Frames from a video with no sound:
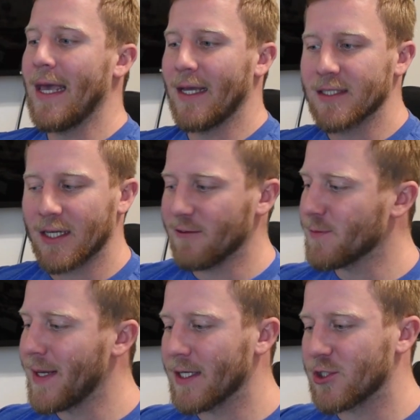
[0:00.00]
is it gives
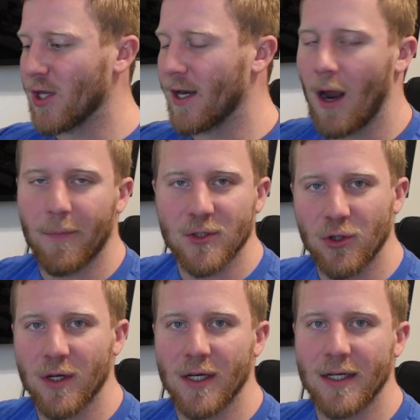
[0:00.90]
me an
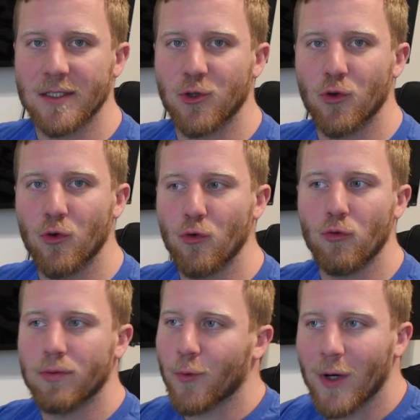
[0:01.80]
opportunity
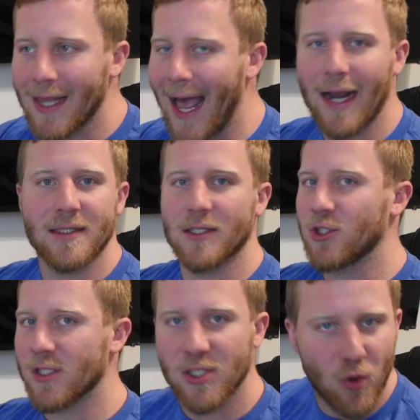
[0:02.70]
to relax and
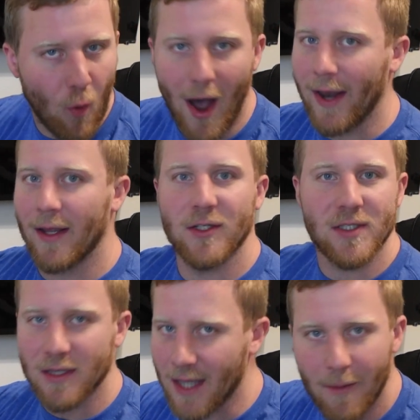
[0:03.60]
just squat and
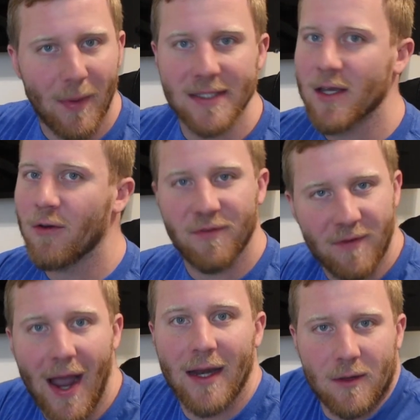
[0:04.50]
just let myself
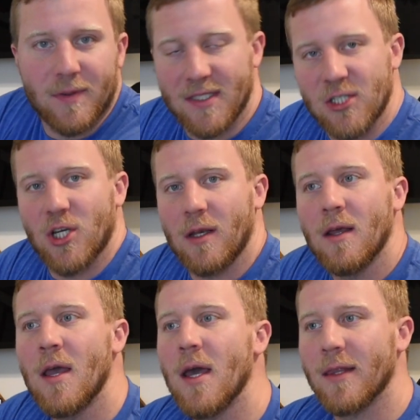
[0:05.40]
find a position
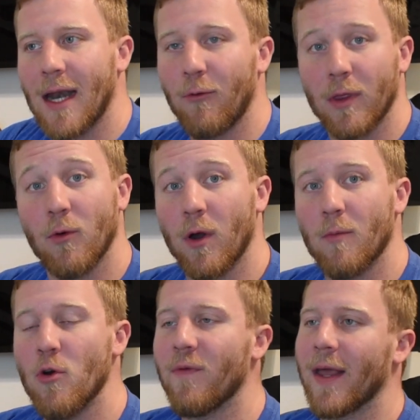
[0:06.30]
that I really want to
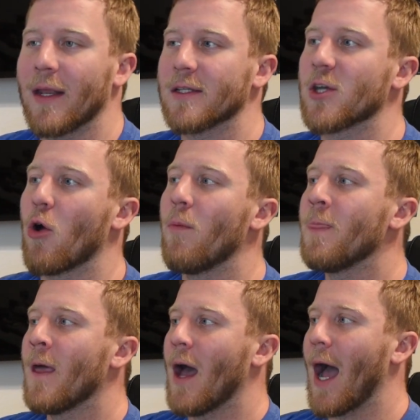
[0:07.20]
move in. And so
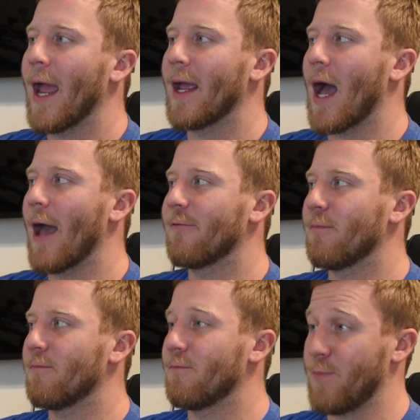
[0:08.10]
I've
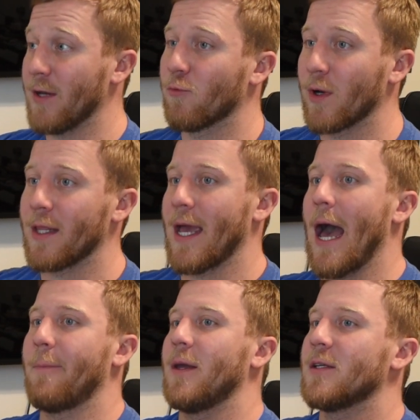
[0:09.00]
been really
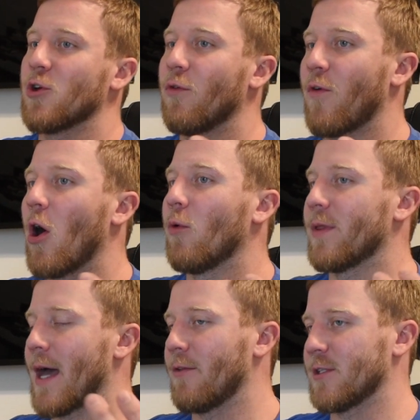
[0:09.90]
happy so far
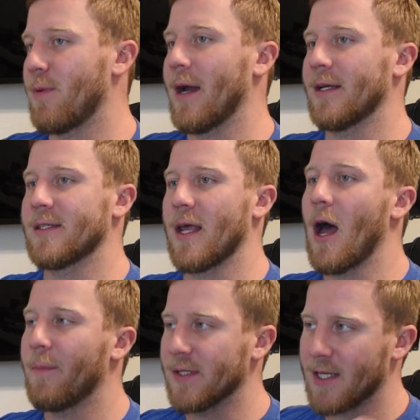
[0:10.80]
with how this block is set
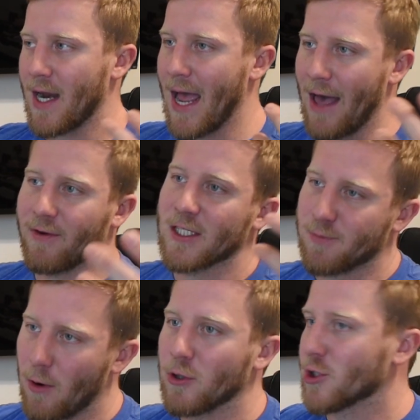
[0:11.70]
up, is that I have
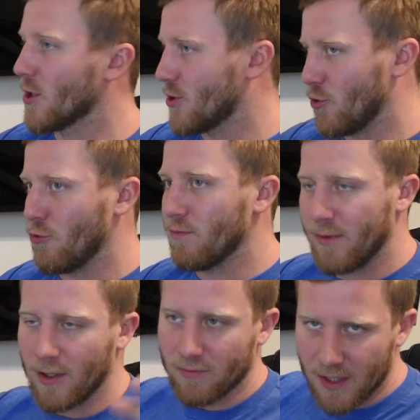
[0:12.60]
exposure to,
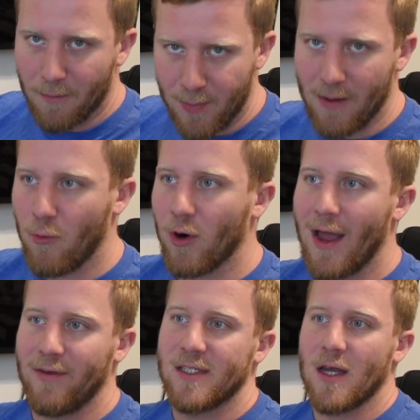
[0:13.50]
a bit more
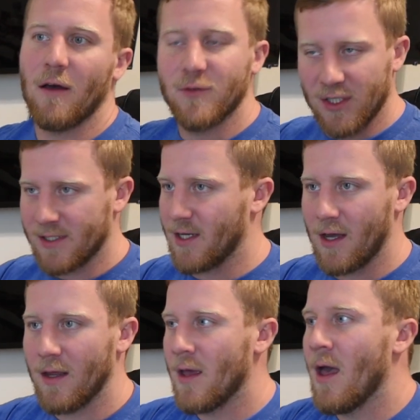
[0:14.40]
heavy stuff just to,